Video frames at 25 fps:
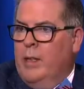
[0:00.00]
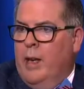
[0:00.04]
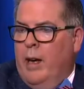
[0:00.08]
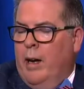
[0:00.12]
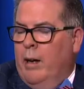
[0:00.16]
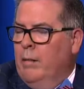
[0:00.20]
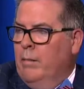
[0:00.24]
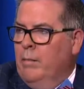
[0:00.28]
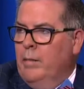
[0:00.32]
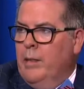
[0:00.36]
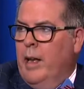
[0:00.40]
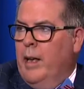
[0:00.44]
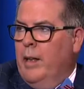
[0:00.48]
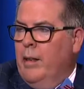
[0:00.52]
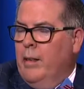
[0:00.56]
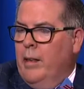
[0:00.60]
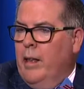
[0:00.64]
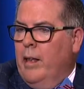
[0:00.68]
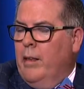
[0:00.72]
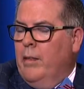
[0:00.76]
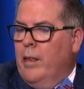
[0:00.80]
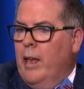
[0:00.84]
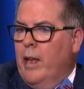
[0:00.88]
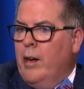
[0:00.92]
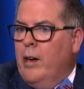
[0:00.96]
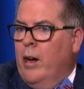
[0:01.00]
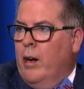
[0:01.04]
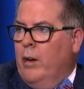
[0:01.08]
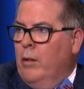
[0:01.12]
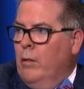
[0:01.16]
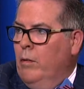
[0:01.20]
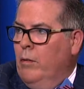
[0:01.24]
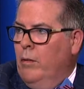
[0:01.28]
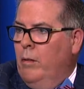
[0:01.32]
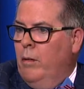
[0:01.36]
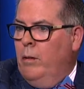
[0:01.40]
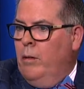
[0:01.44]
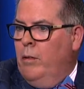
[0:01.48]
No, they
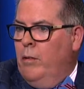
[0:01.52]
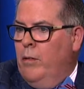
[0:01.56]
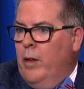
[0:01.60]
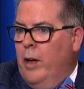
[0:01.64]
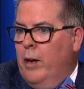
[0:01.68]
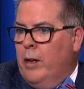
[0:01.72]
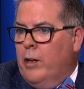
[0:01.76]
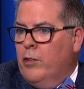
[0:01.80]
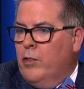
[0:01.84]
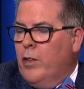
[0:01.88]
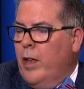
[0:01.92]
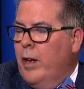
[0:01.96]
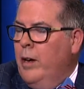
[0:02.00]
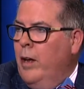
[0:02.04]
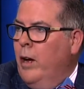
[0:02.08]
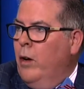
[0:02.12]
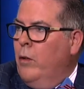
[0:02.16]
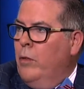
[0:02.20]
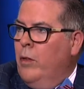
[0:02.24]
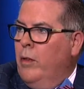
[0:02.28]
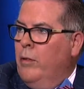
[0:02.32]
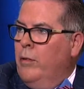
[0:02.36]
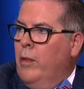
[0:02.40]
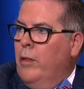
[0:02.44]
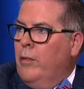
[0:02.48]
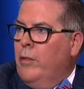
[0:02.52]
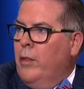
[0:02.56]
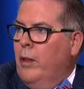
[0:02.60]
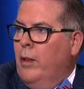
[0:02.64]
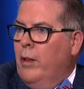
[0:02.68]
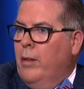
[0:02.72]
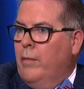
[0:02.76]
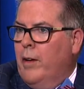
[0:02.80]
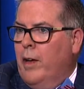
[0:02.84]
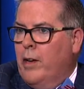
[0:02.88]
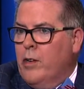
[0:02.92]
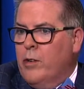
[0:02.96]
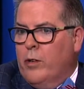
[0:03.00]
don't, because they know that they'll
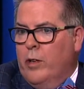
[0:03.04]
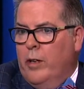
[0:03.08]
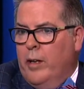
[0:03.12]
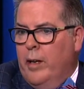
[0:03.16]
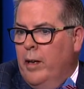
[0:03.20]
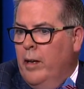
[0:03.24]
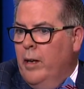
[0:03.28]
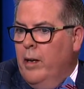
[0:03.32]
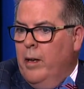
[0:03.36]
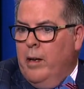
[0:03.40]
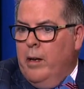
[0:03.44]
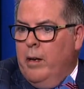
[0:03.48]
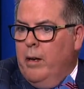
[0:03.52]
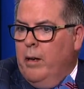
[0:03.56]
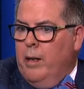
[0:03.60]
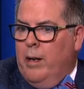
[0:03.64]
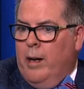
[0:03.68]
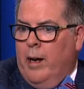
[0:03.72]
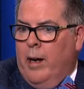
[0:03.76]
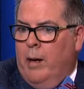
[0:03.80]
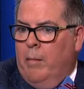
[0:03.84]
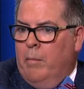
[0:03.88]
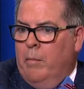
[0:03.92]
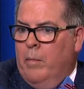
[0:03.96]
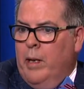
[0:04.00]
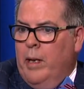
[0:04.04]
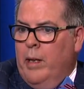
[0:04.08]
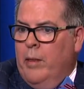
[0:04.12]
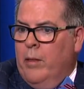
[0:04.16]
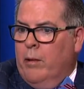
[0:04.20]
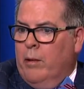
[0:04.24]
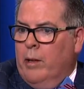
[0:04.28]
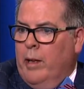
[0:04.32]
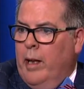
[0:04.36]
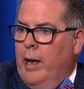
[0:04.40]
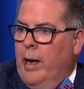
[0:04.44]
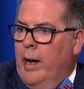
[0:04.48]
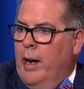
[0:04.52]
eventually either
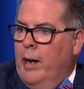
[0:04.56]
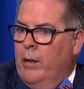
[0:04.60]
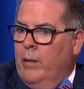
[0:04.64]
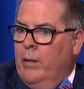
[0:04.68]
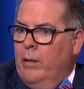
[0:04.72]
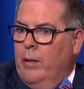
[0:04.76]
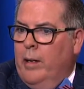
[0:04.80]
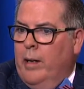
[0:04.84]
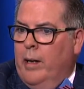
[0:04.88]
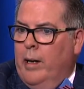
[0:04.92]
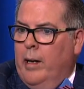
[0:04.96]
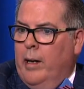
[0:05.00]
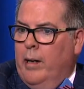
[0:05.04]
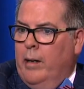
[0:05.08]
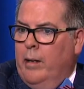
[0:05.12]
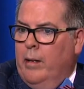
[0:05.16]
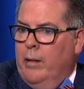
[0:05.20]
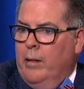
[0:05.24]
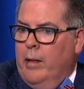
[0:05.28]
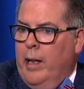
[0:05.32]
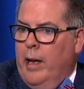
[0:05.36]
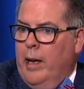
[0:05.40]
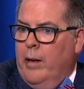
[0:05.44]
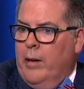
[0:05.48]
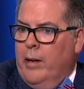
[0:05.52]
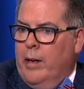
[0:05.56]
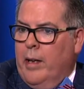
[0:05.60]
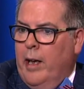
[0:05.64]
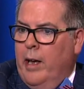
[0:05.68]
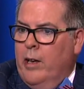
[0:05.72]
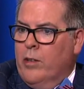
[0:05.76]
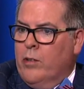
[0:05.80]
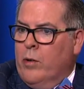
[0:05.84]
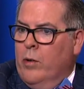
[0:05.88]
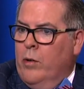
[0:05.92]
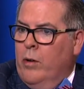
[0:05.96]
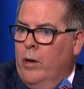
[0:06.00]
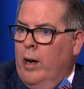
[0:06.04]
lay out a
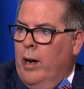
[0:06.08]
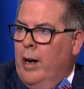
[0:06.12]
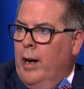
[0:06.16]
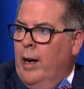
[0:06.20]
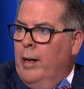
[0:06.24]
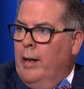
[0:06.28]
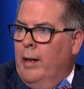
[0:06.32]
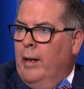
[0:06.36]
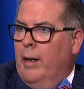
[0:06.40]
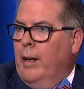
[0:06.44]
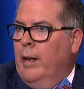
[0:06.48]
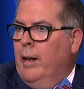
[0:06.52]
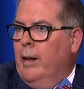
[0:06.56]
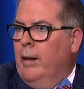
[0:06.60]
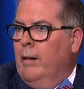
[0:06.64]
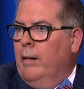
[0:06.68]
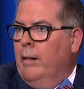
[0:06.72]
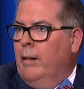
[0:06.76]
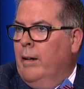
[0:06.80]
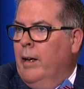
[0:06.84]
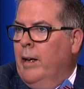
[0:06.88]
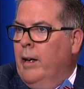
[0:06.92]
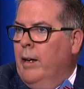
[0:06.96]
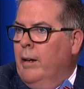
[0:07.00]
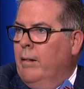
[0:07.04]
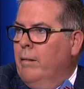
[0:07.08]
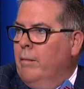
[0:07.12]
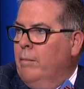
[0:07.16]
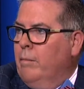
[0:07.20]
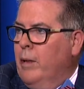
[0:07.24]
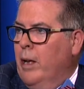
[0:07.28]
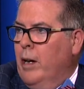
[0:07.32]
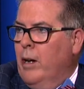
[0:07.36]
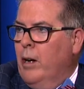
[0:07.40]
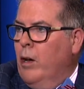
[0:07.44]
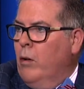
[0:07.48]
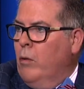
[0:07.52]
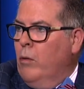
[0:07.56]
case or not, and
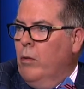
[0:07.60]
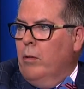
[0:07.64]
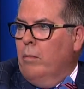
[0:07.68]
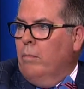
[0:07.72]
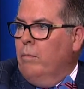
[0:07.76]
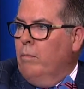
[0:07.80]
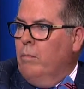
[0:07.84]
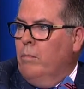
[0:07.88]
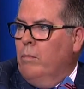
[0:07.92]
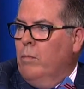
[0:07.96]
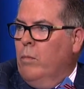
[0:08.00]
they know